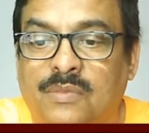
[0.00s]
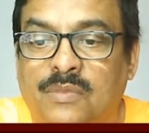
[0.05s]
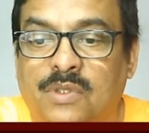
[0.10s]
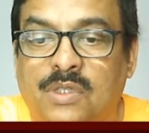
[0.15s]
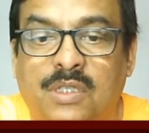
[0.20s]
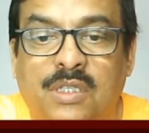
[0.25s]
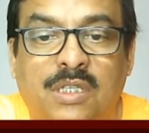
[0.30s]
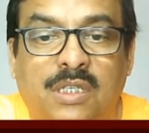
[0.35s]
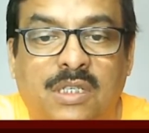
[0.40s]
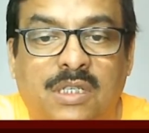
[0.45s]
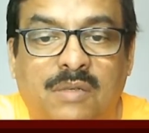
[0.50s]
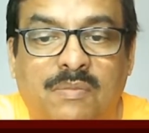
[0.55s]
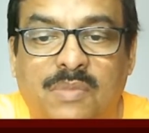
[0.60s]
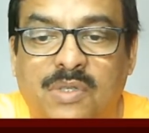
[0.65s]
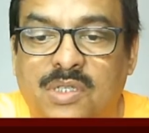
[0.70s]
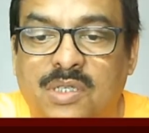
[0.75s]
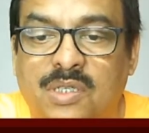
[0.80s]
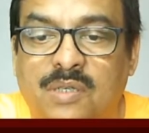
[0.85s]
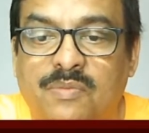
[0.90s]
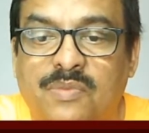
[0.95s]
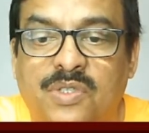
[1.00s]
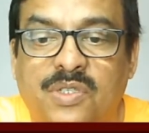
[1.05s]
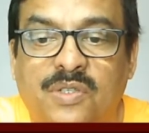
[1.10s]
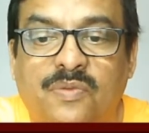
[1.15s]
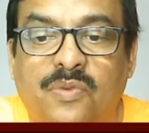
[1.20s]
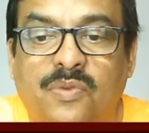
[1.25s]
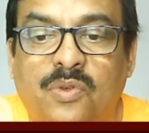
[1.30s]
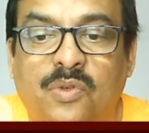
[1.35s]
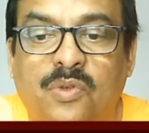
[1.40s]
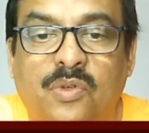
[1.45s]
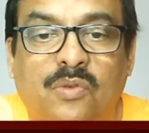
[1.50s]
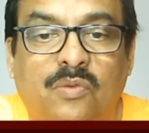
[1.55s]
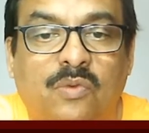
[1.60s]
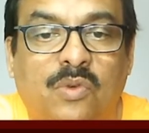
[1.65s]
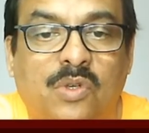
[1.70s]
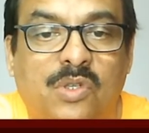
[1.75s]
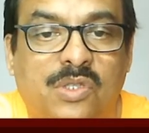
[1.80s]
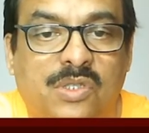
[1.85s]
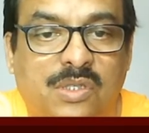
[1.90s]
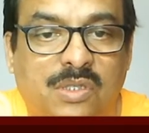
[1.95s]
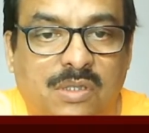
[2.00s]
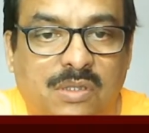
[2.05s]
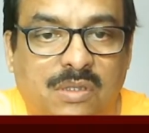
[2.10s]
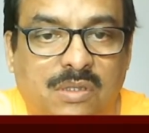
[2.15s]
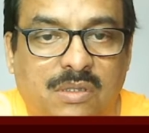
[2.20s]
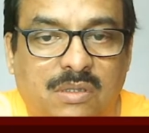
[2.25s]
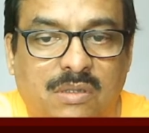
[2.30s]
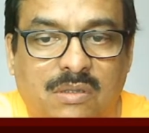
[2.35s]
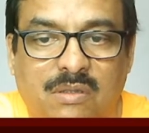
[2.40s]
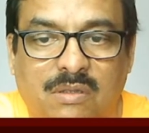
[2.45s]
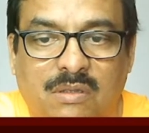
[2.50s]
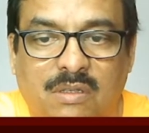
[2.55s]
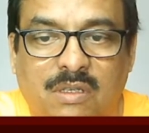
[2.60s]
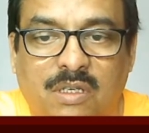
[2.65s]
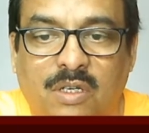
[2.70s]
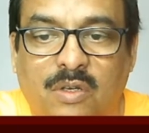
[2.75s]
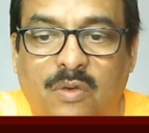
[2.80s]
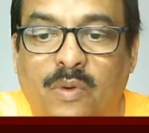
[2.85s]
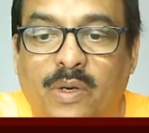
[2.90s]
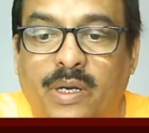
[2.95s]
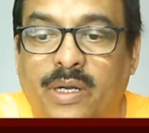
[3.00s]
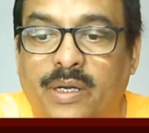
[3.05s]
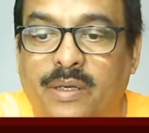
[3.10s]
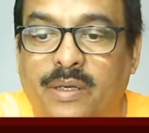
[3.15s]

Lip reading: Here bishop g4 was required.